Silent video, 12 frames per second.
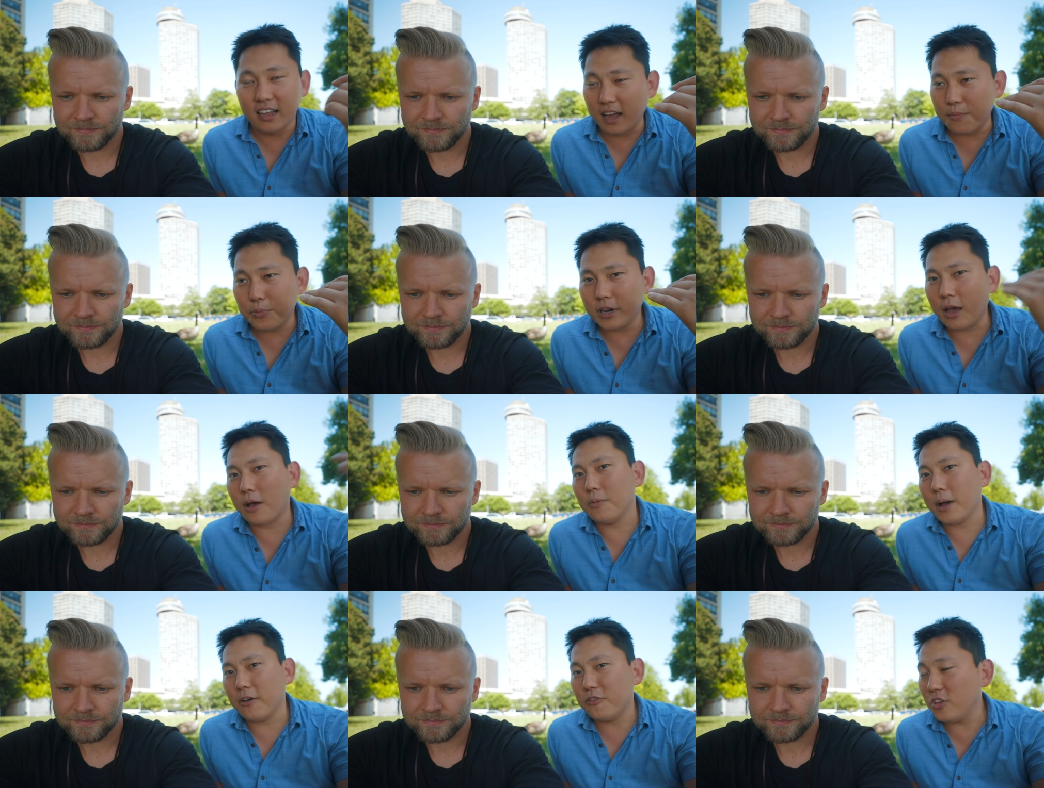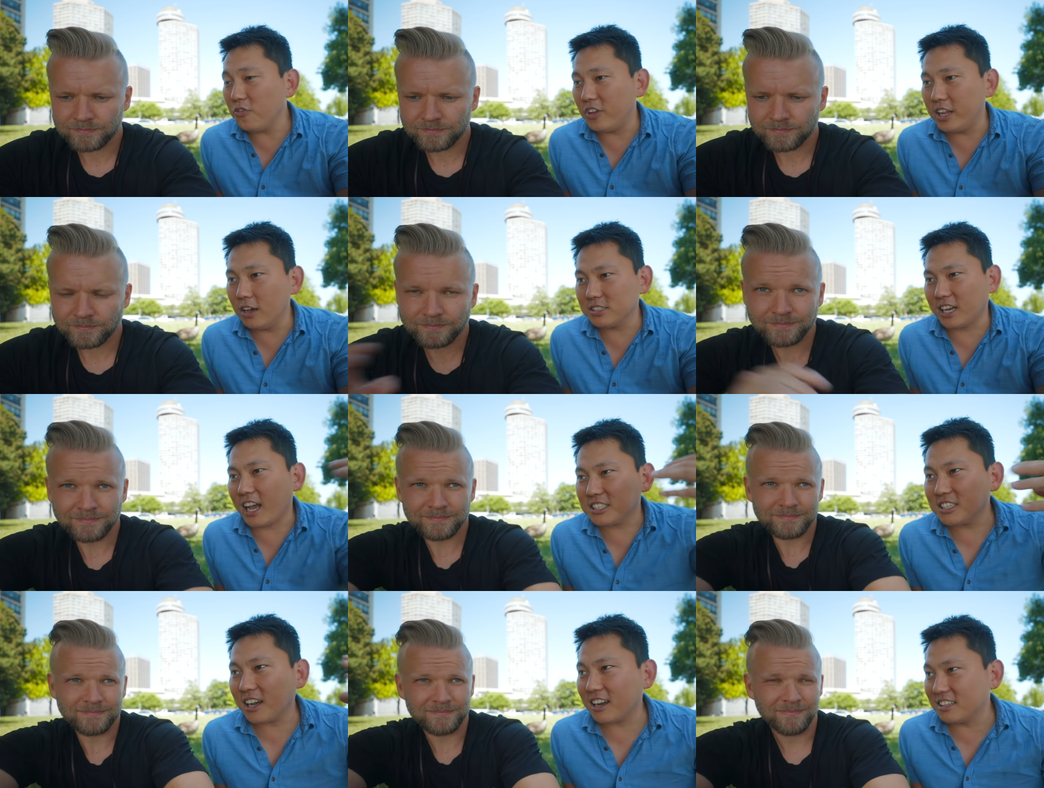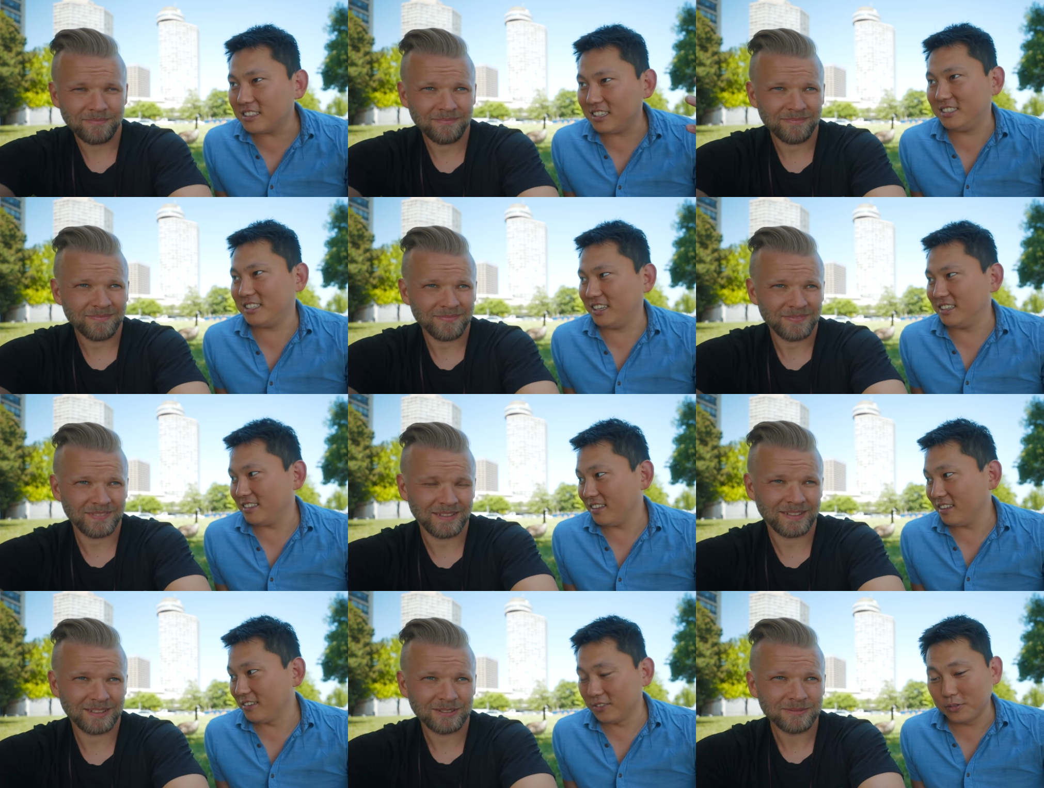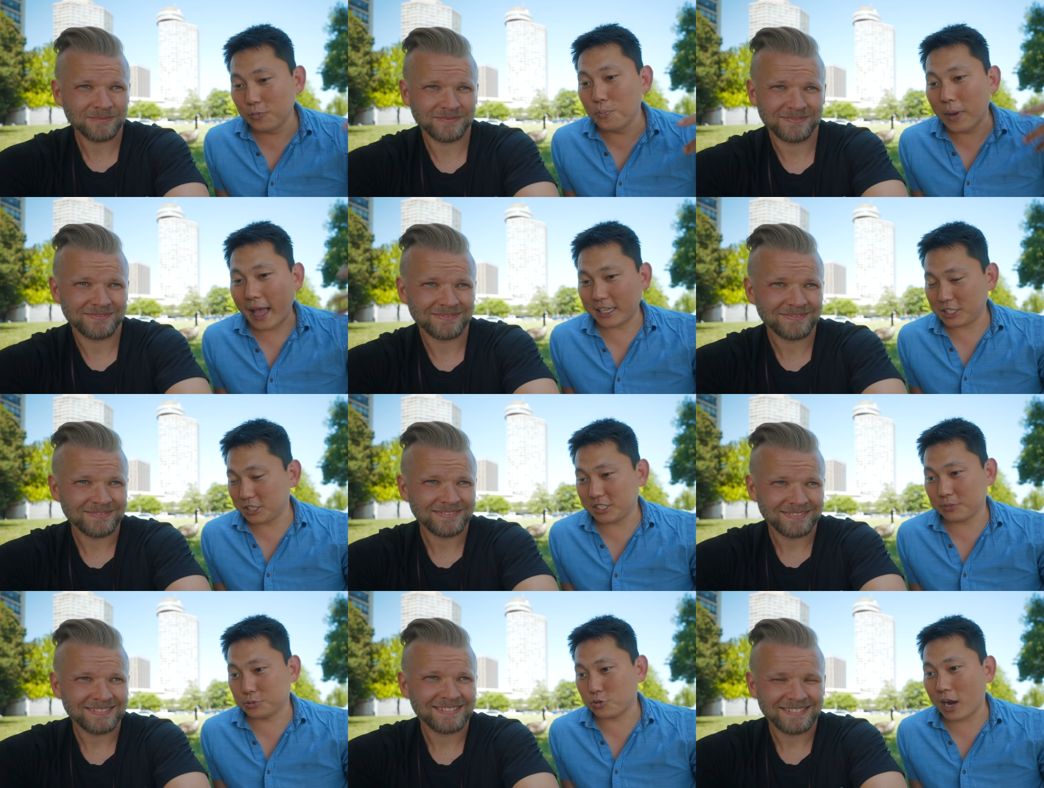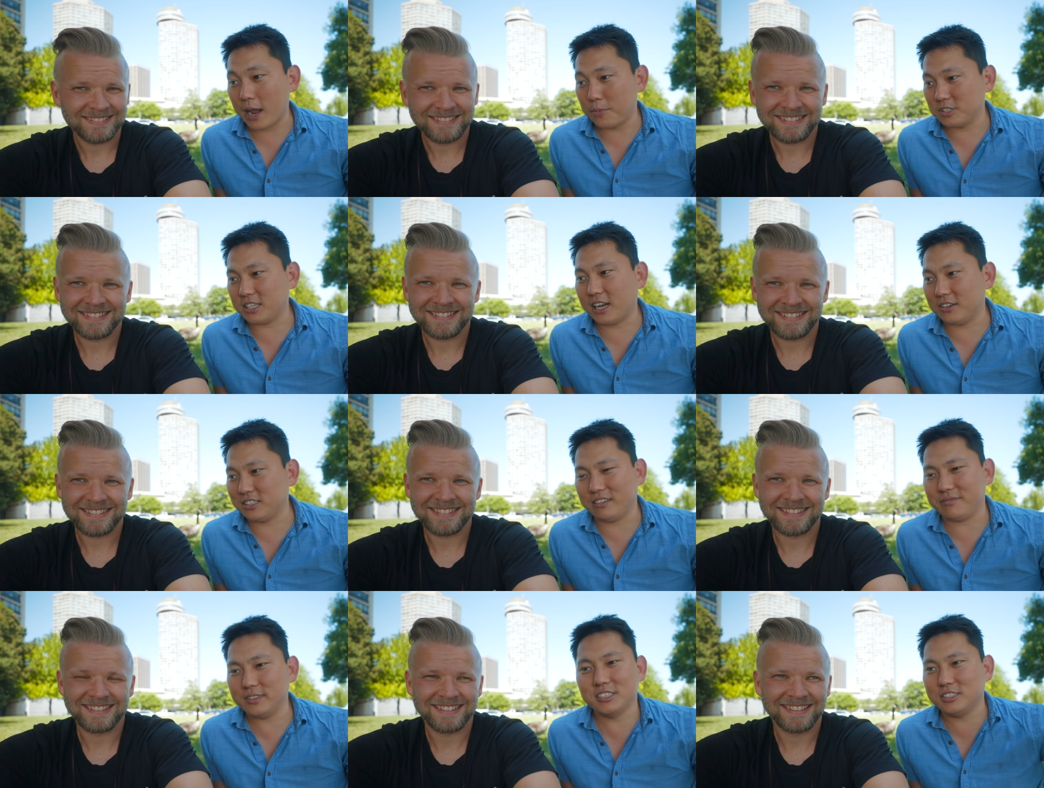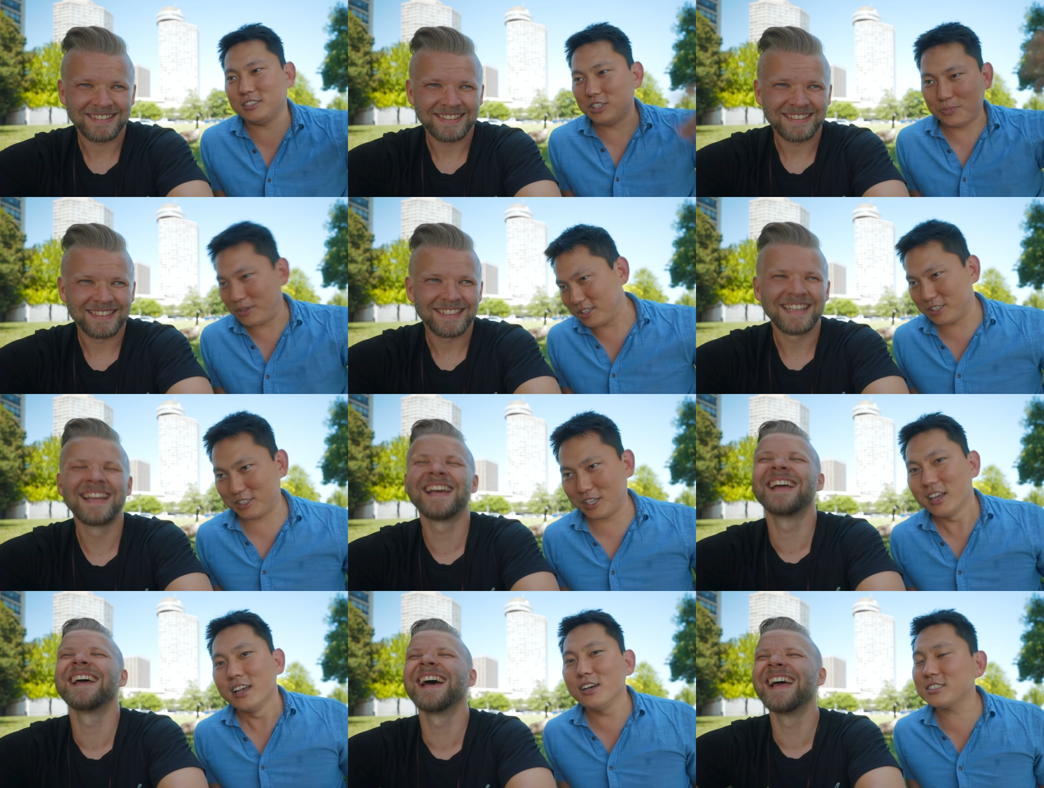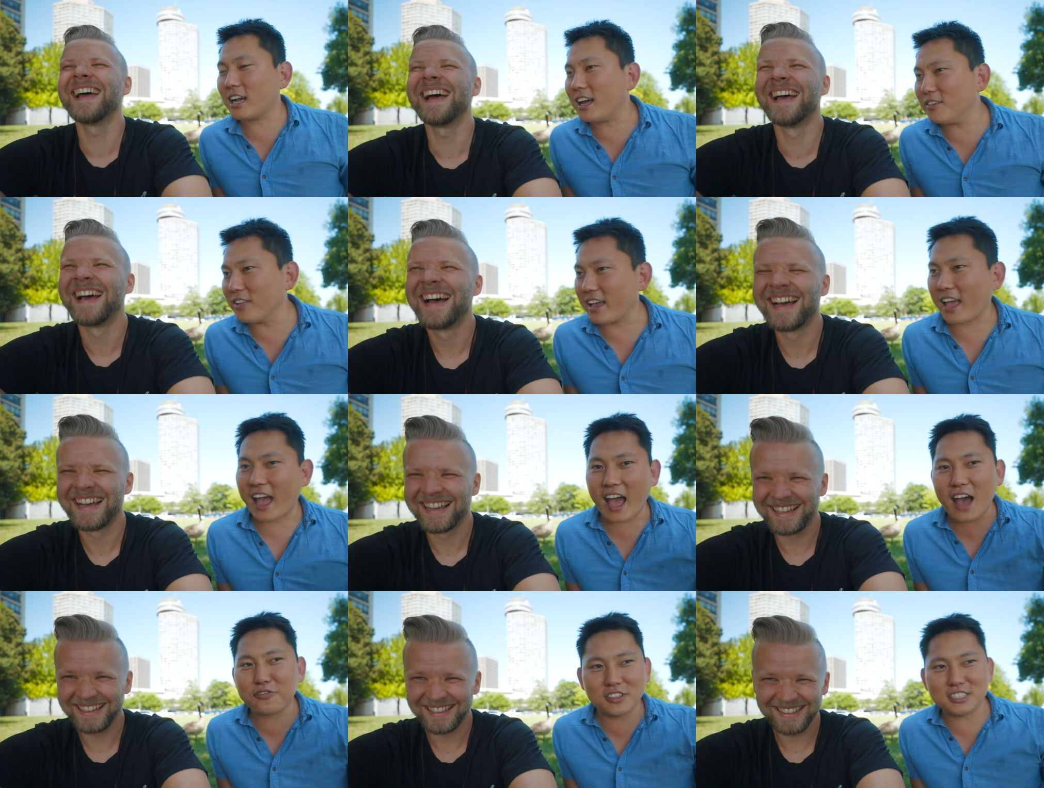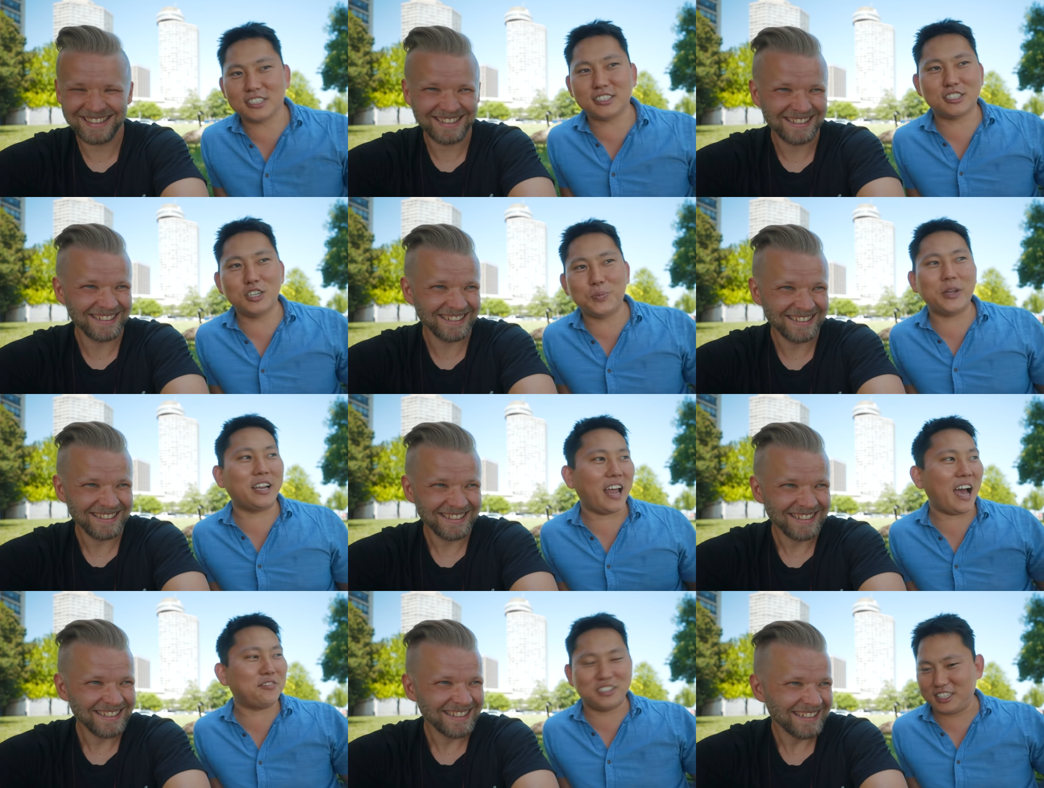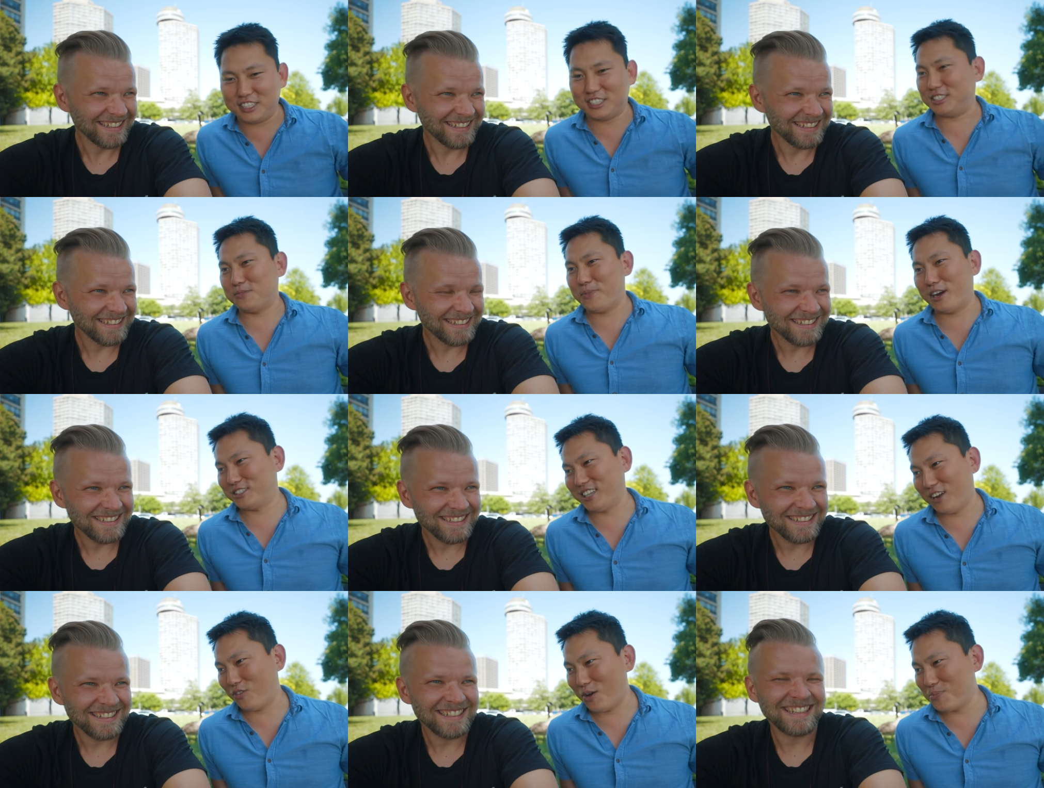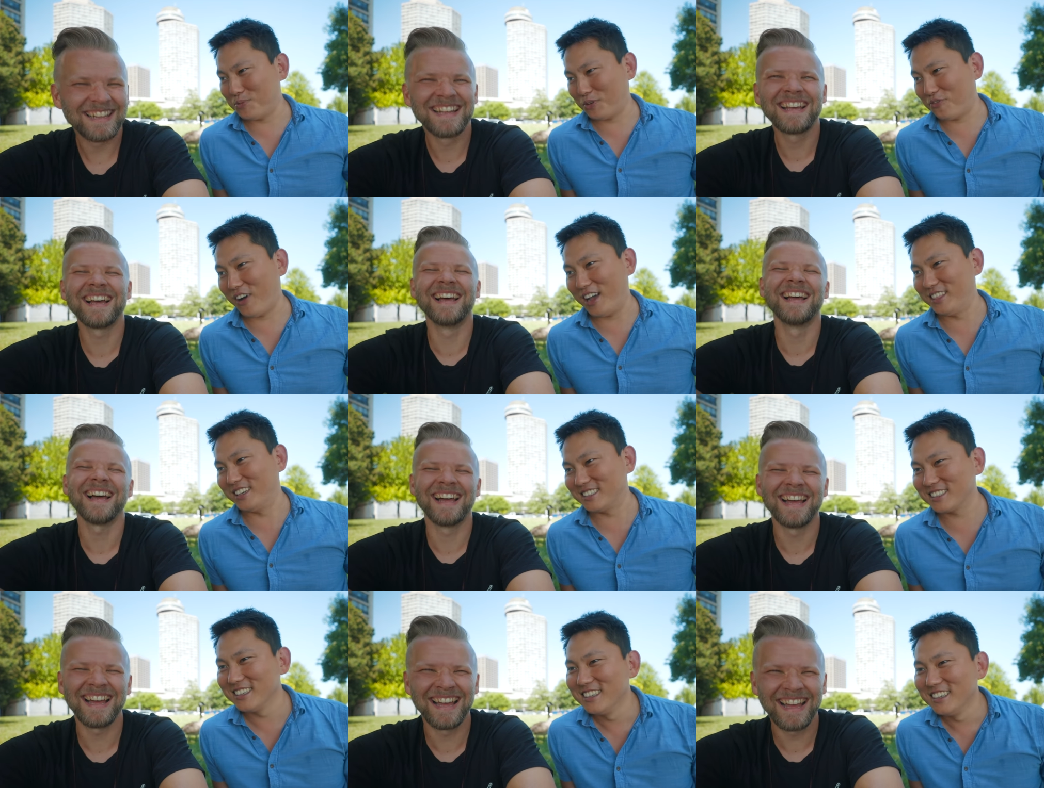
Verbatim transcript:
Speaker 1: And I put out about a few videos and I actually got a decent batch of subscribers and I was like this is stupid this is it's kind of like half this is stupid and half like this is embarrassing I don't want people to find this